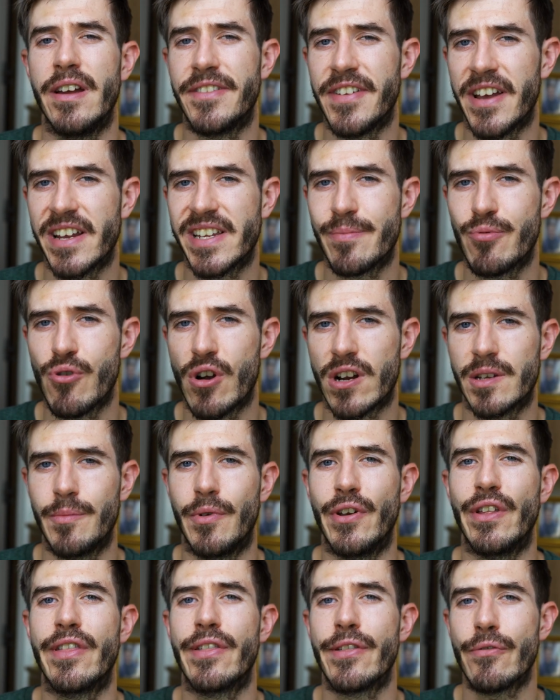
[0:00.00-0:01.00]
It takes
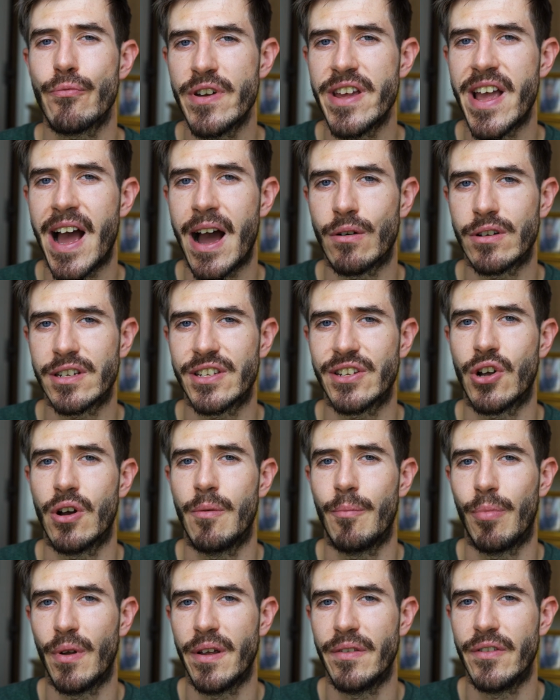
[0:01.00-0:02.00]
approximately 3 hours to
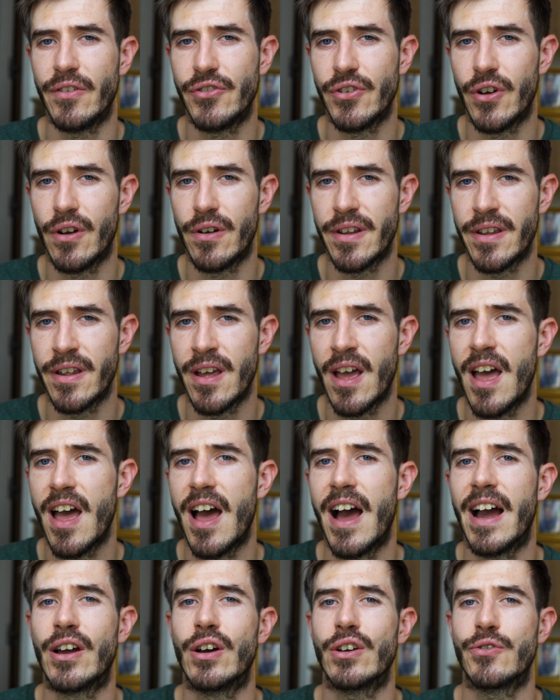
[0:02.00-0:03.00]
complete the journey
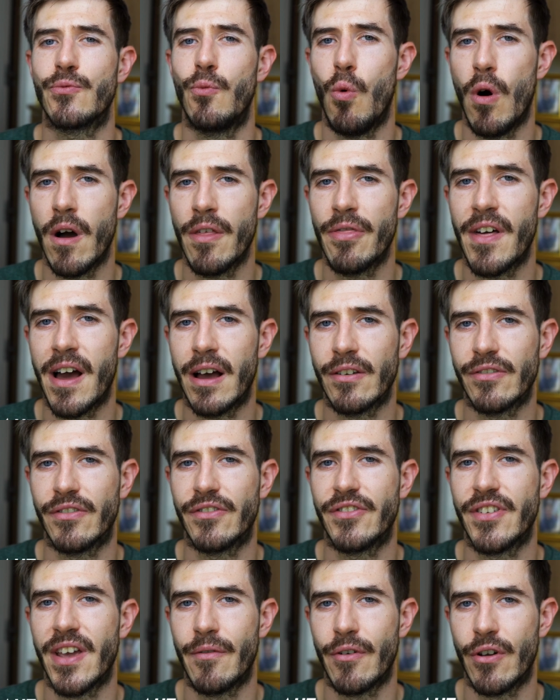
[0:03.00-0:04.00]
and costs
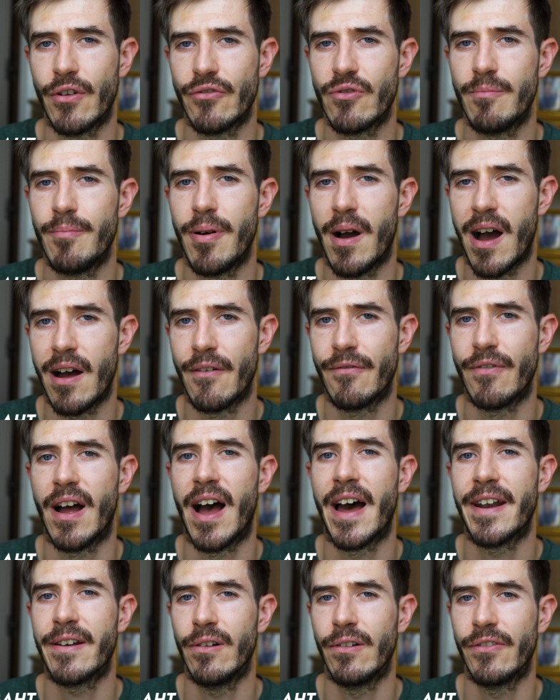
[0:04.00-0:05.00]
1,700 baht for
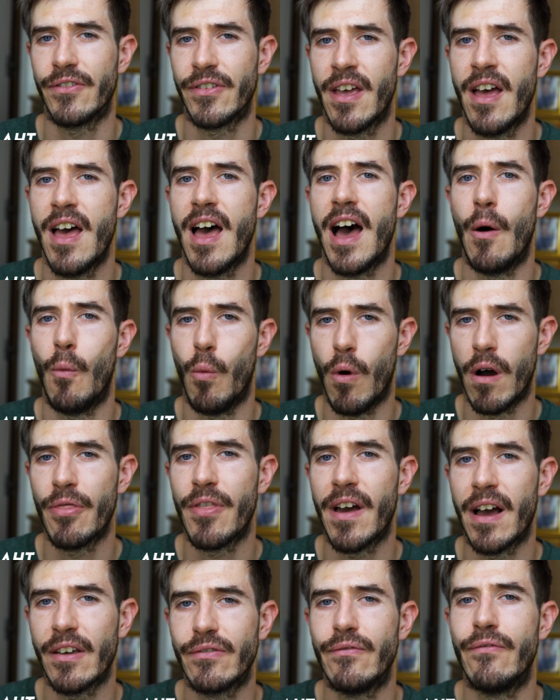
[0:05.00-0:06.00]
adults and
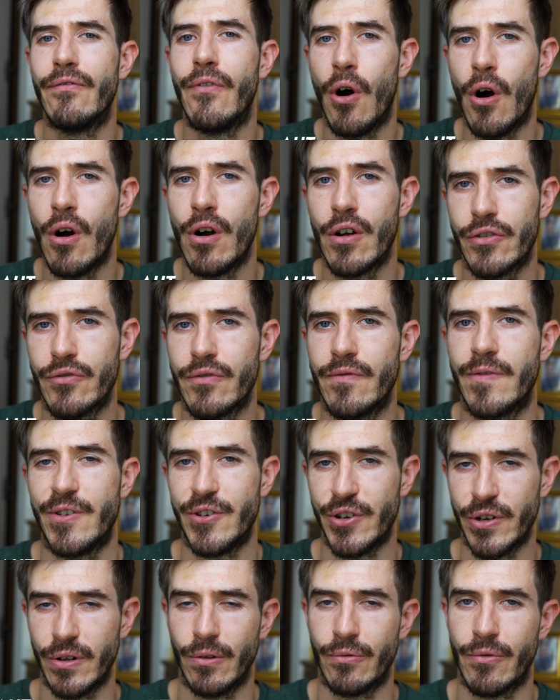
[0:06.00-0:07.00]
1,400 for
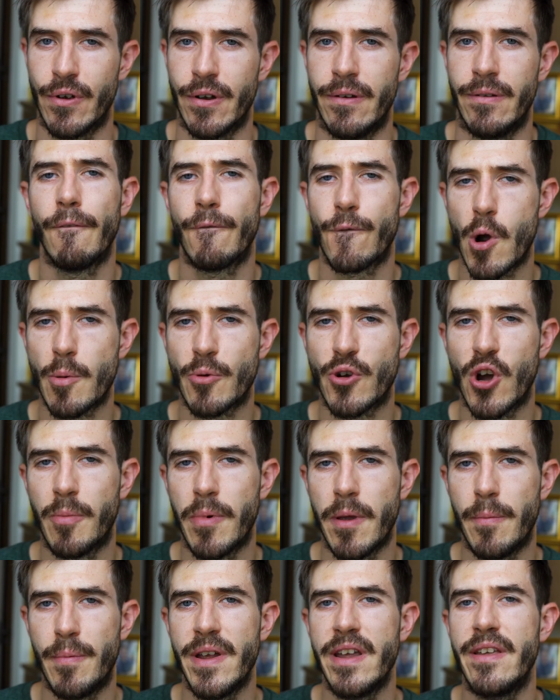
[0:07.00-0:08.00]
children. From Koh
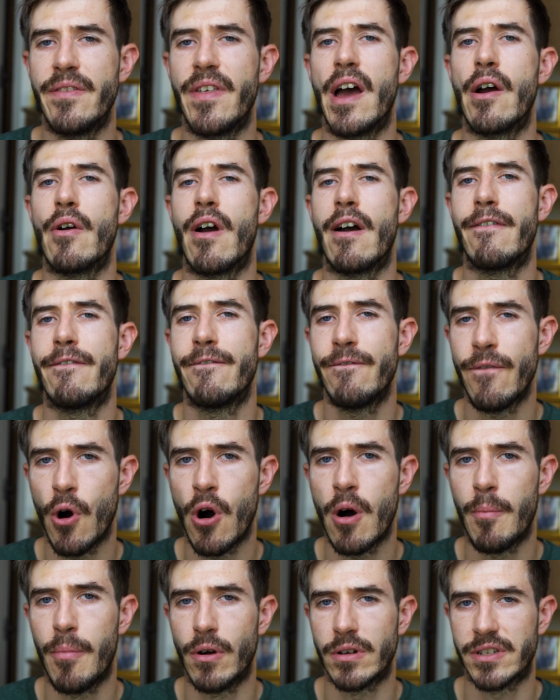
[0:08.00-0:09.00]
Phi Phi, there are
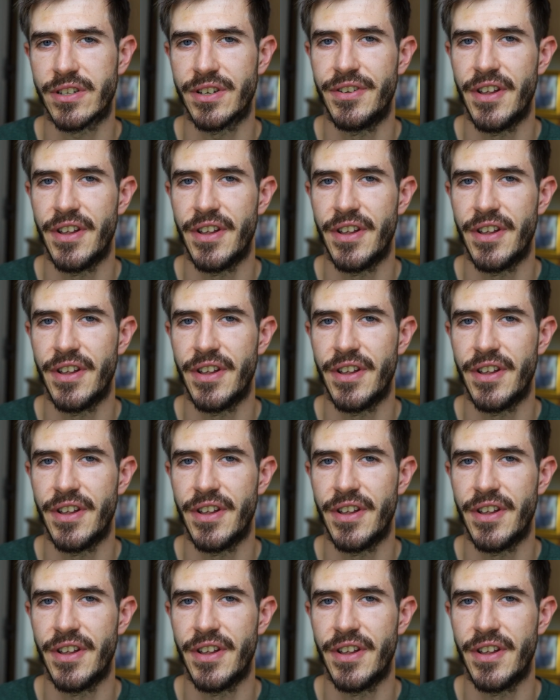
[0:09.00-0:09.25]
4 boats a